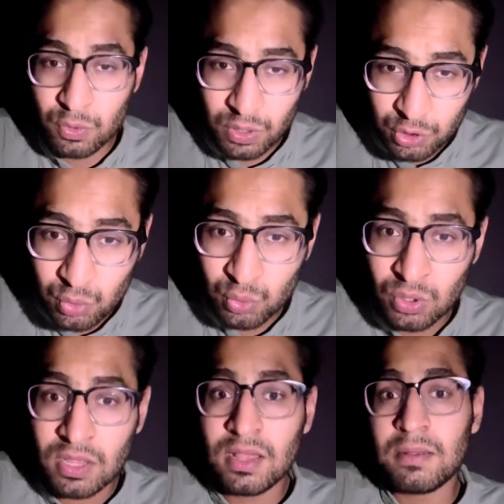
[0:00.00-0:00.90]
over 2
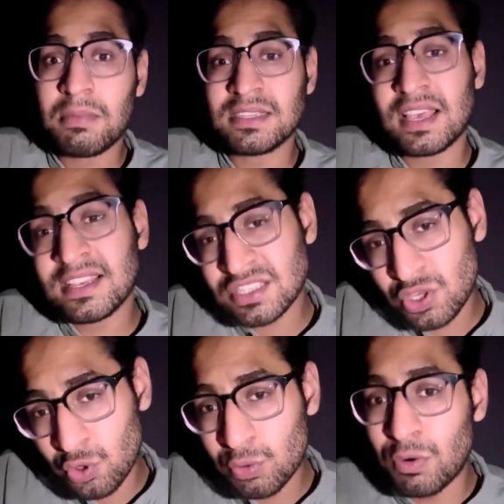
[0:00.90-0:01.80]
plus x
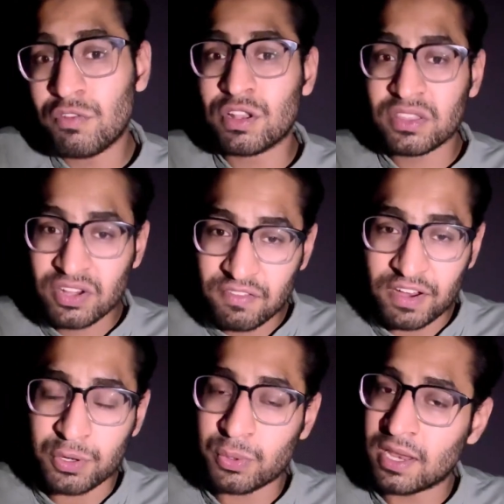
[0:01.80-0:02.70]
cube over 3
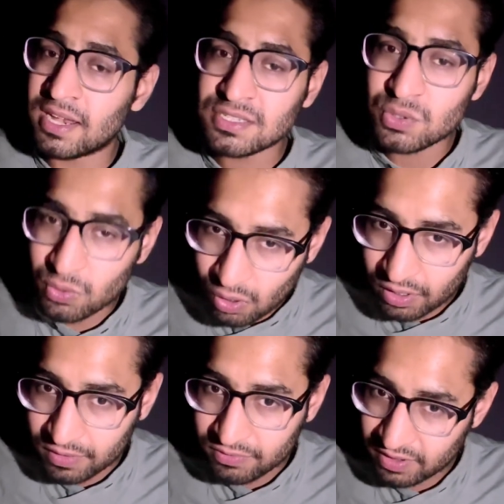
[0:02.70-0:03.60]
factorial and so
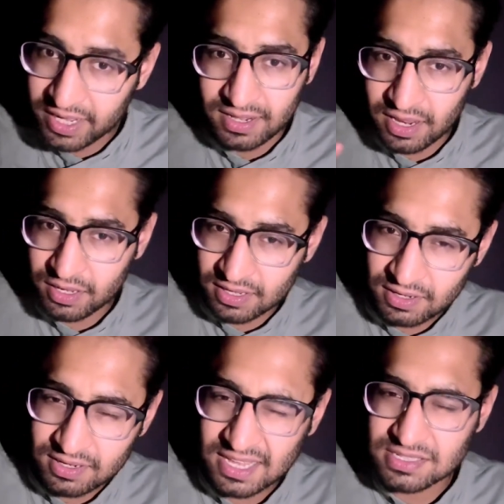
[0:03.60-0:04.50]
on, right? I
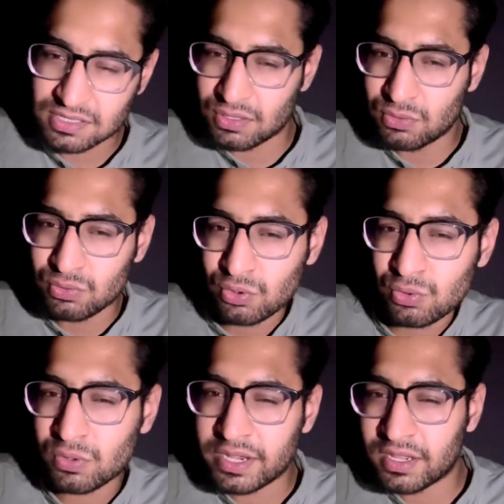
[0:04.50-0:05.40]
guess you
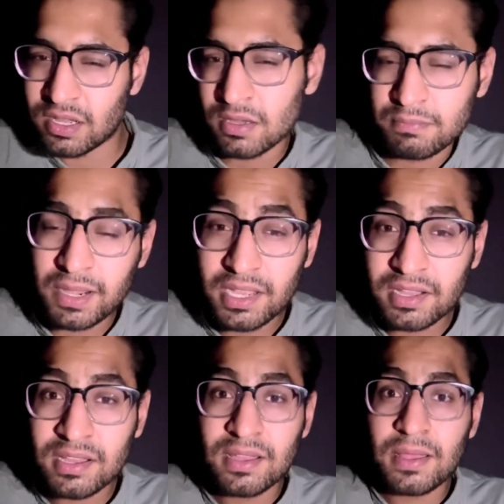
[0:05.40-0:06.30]
know it a
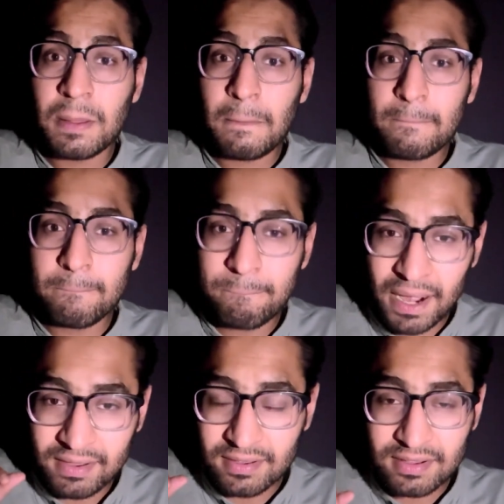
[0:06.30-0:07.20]
bit,
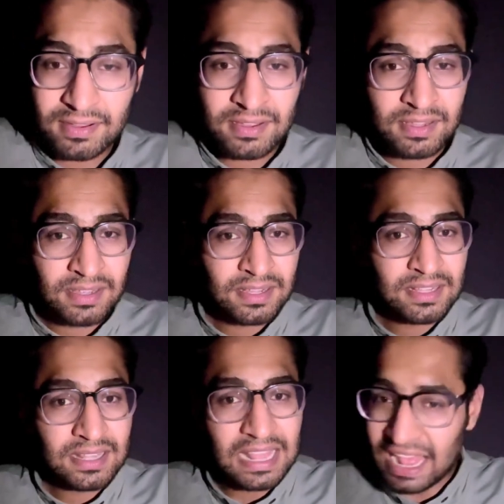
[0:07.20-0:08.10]
but
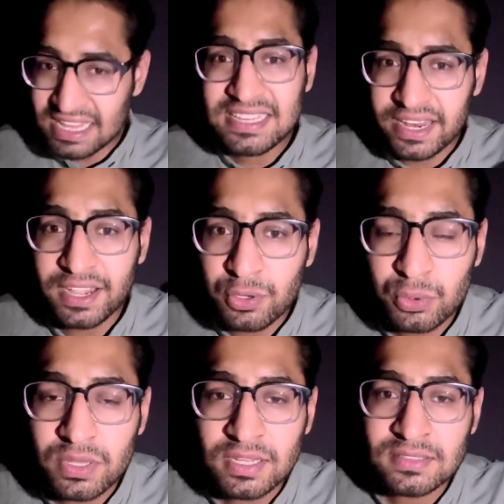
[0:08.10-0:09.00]
as I can
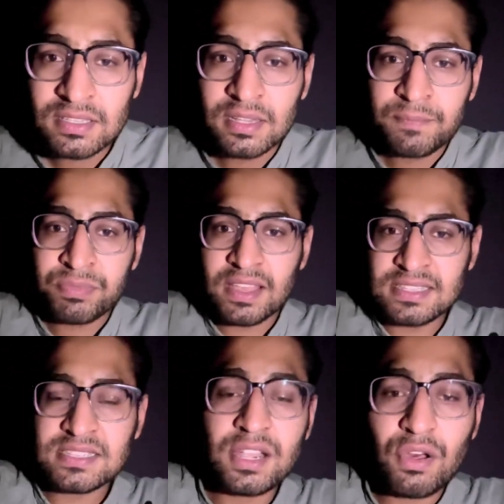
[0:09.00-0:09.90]
do this,
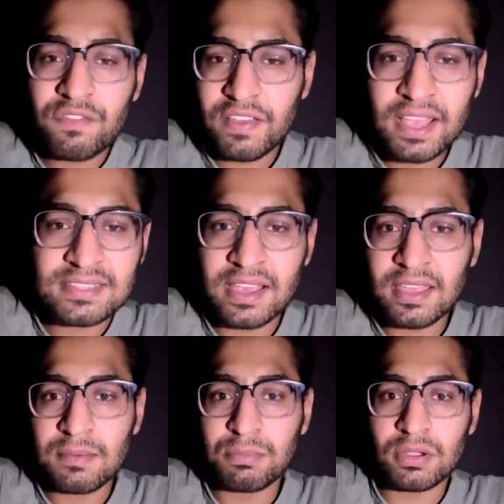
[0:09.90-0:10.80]
instead of x I
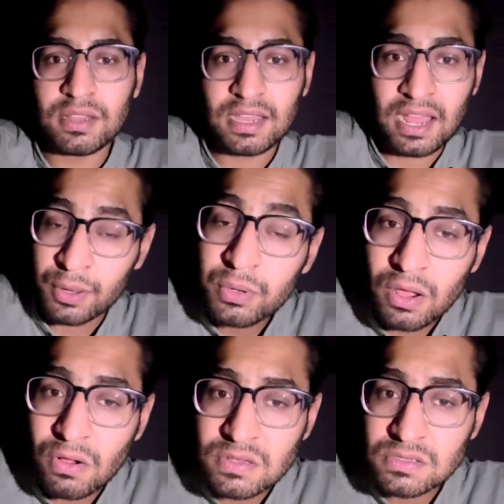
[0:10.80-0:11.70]
can put iota
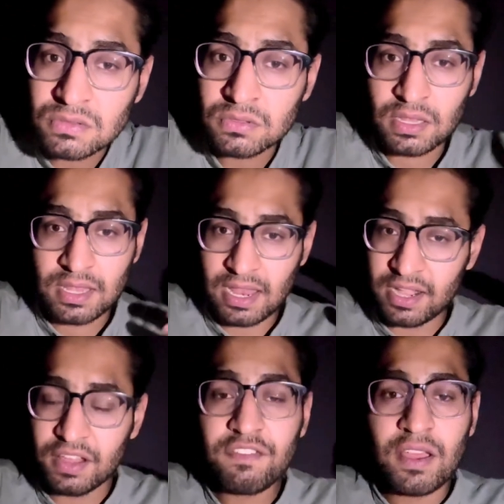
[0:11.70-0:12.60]
also,
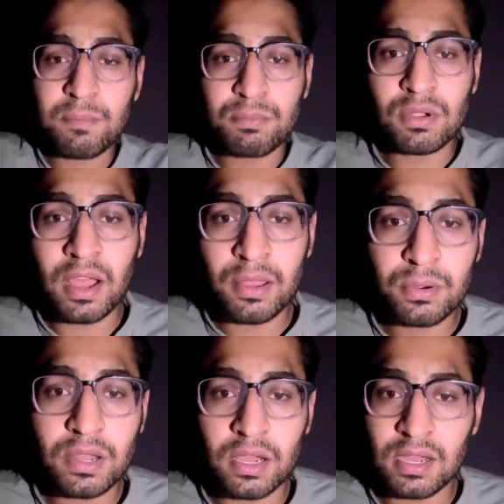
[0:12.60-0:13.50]
and if I put
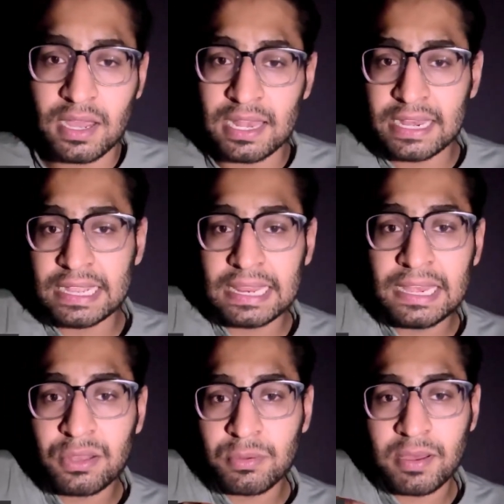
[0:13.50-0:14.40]
iota, I'll get
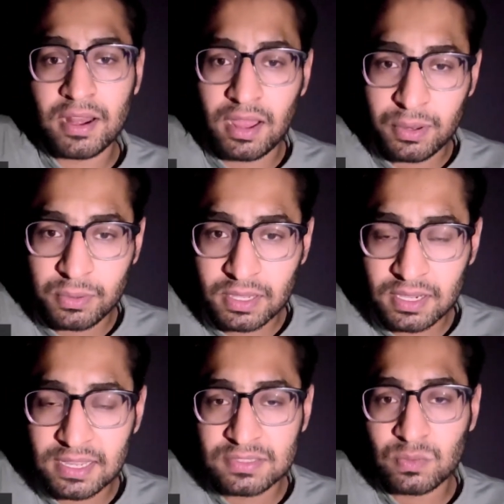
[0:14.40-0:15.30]
e to the power iota
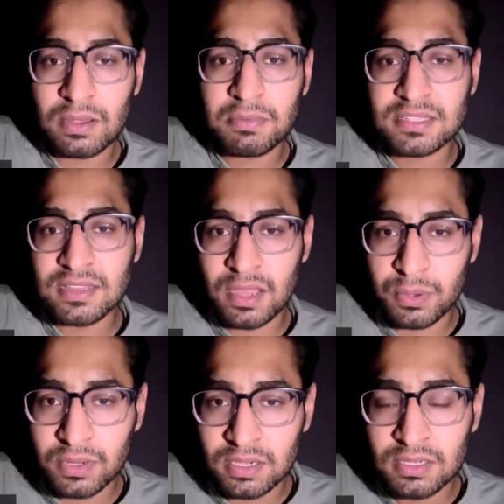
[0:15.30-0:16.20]
as 1 plus
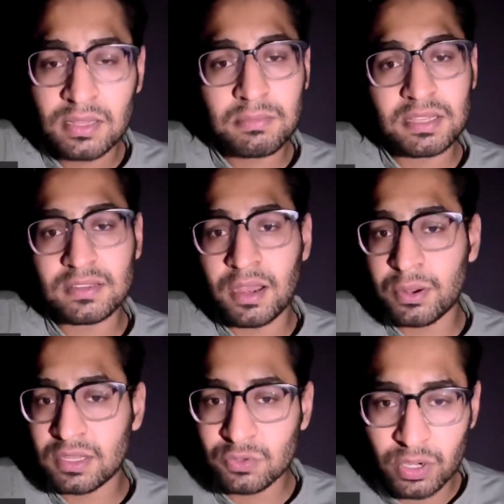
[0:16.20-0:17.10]
iota
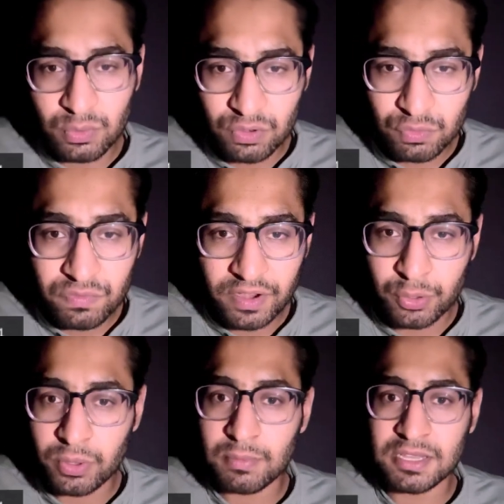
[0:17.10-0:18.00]
squared over 2
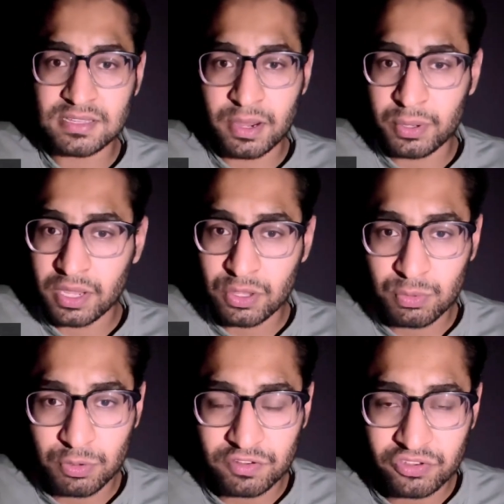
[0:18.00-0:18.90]
factorial plus iota
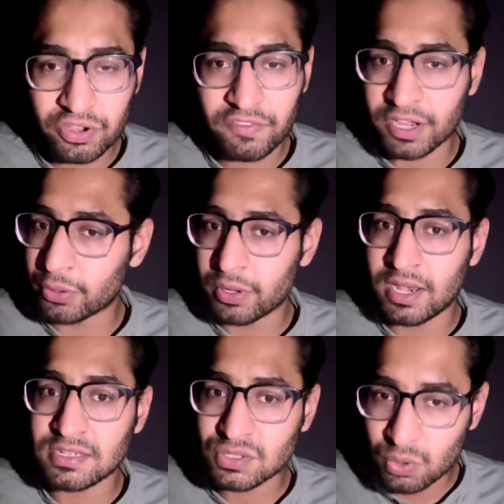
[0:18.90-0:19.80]
cube over 3 factorial
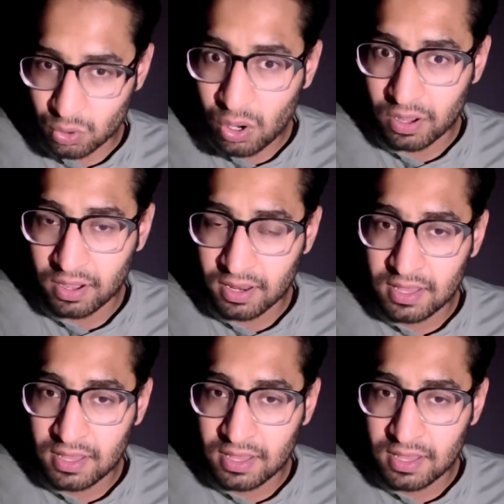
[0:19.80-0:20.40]
and so on.